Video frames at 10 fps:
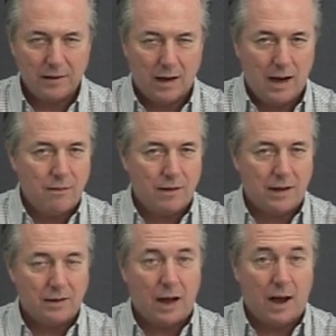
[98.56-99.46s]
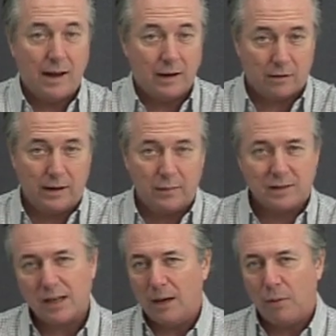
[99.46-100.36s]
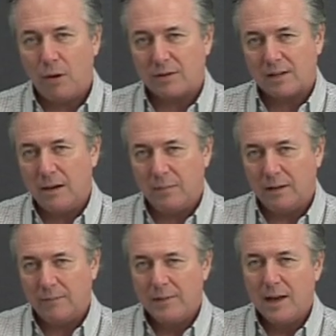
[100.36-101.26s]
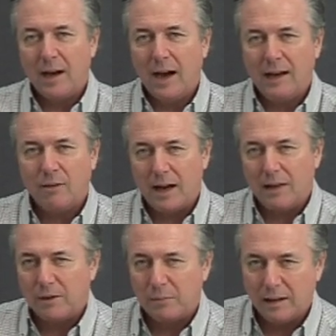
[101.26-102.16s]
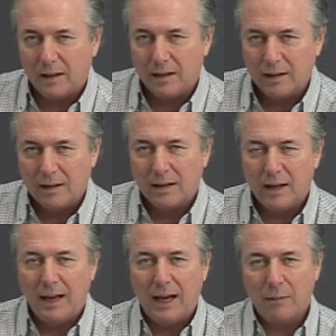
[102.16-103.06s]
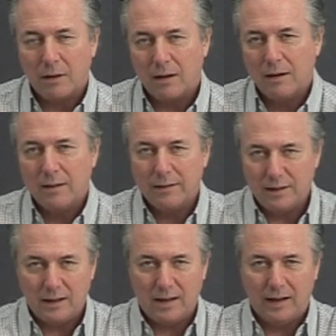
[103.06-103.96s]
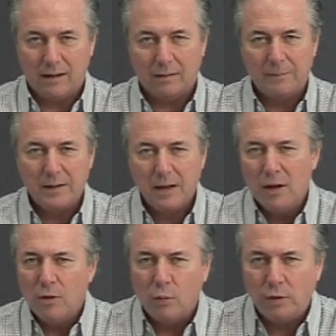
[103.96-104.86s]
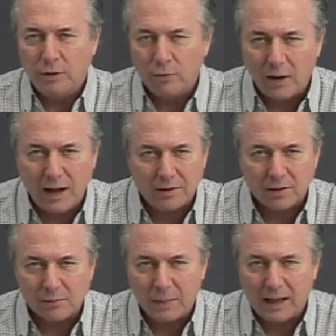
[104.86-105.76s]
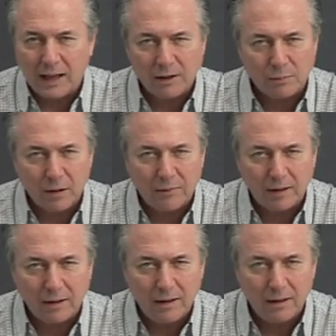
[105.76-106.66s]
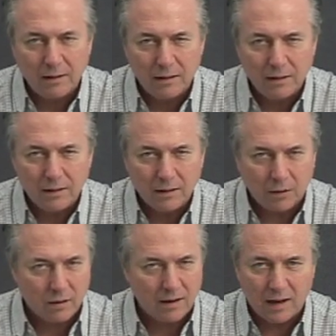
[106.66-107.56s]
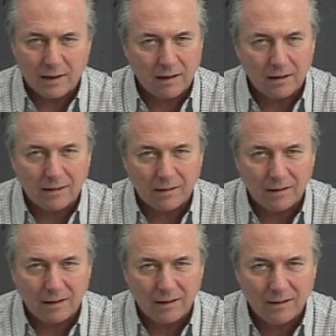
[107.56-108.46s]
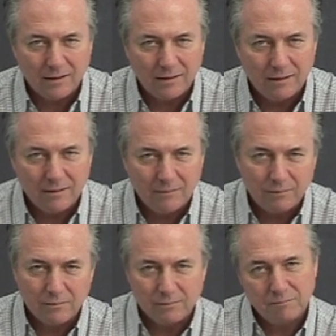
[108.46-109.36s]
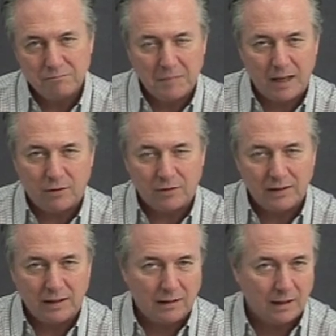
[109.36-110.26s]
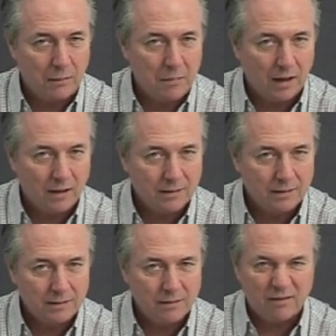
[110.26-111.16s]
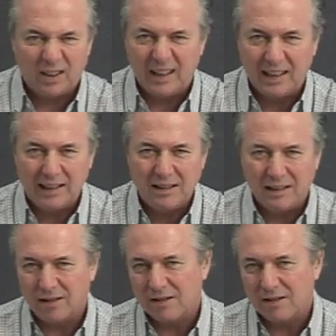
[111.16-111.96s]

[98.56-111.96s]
I agree with Paul Simon. I'd rather be a hammer than a nail. Would you rather speak English perfectly or not at all? Interesting dilemma, very easy to